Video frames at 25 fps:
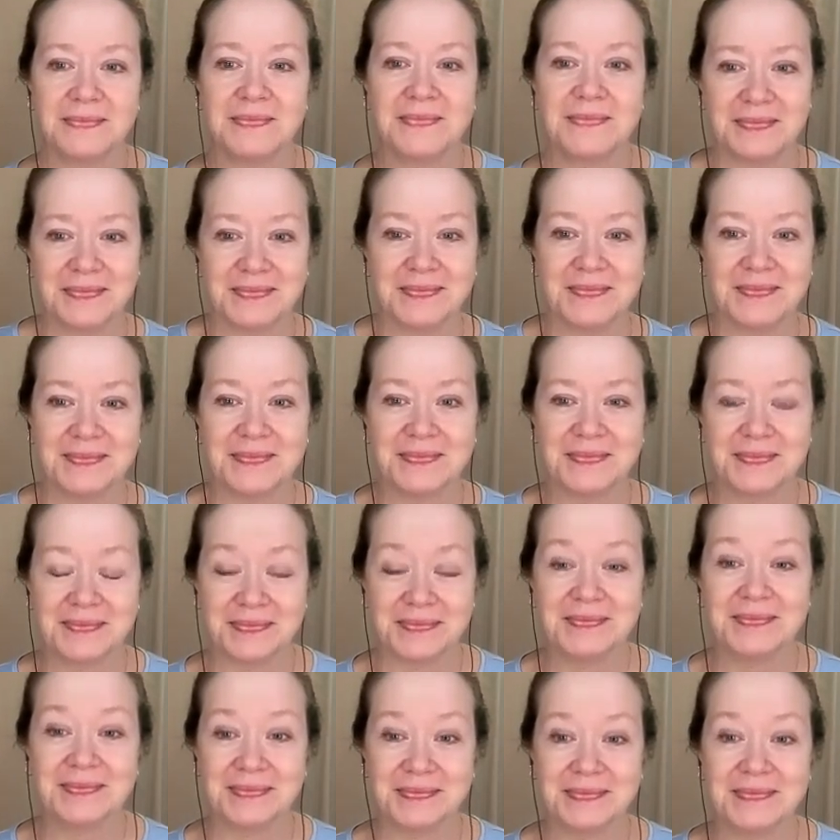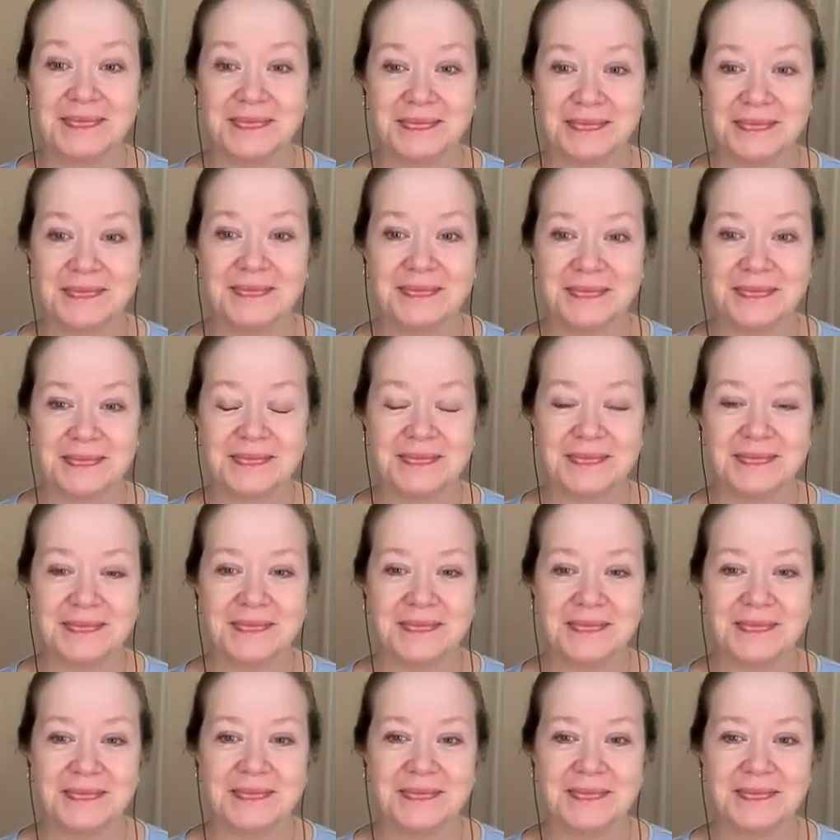
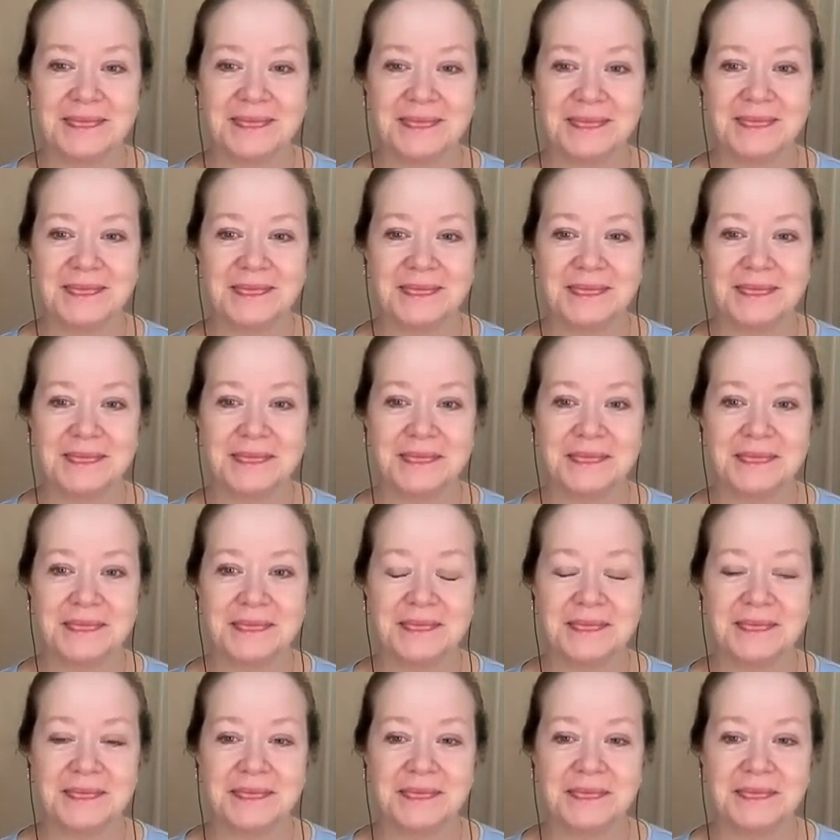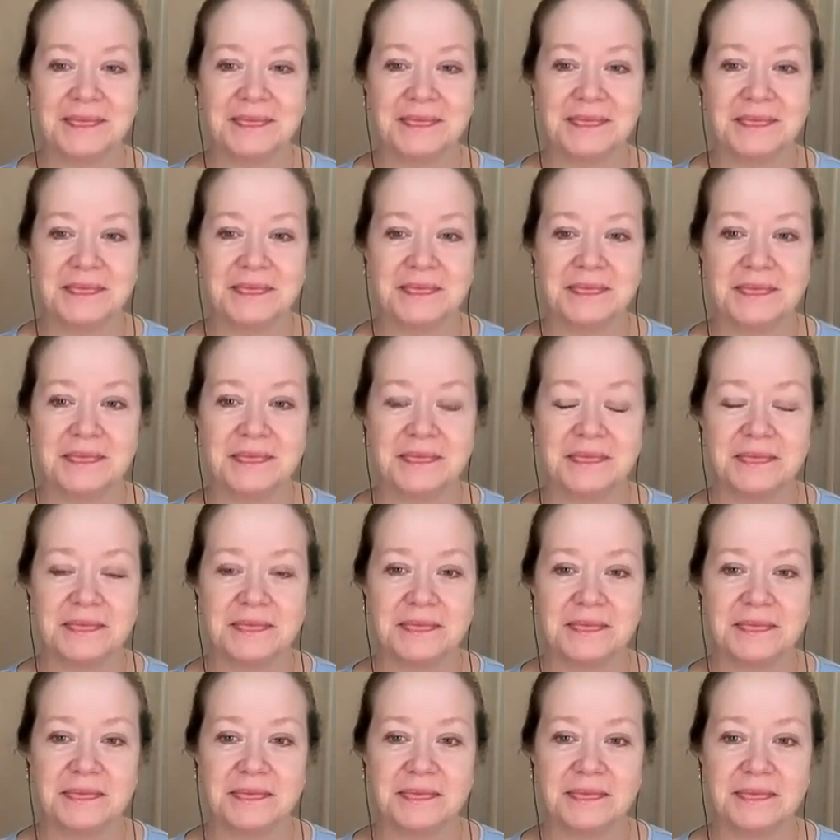
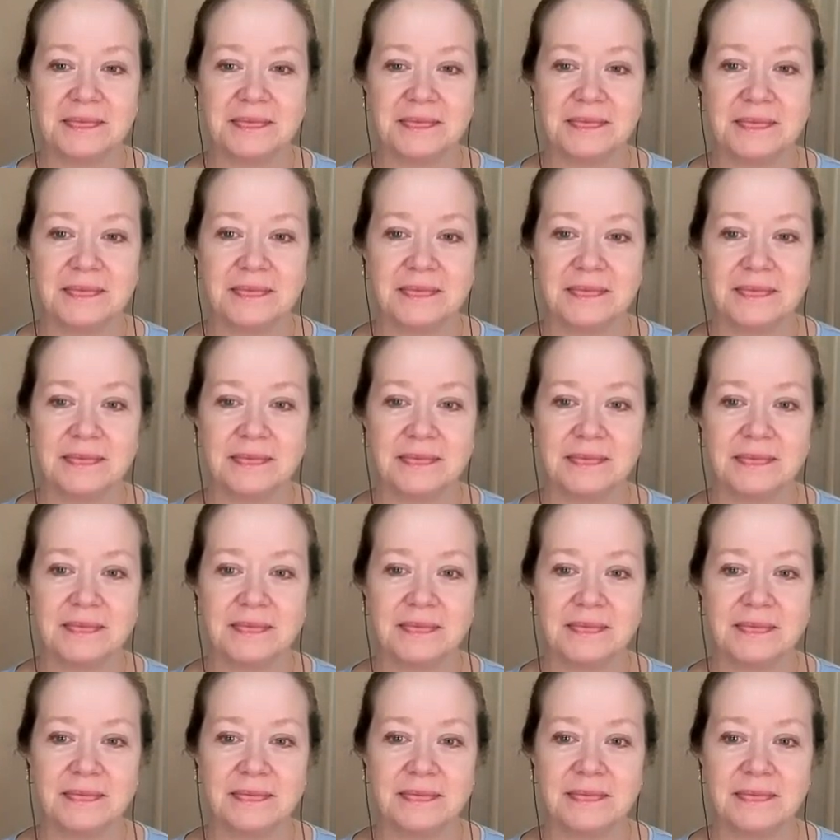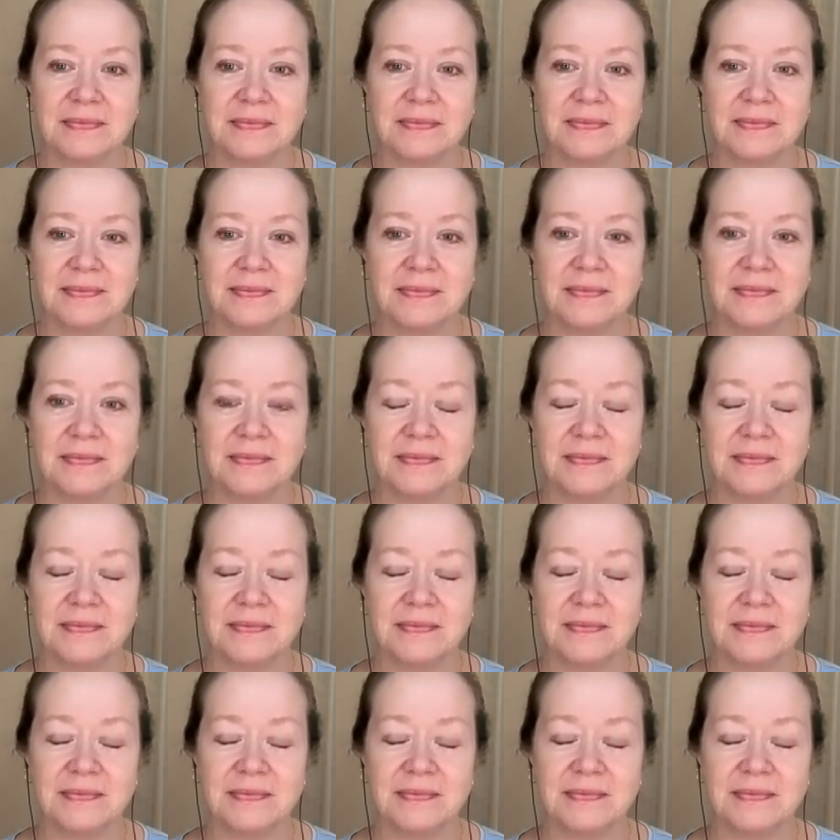This person isn't speaking.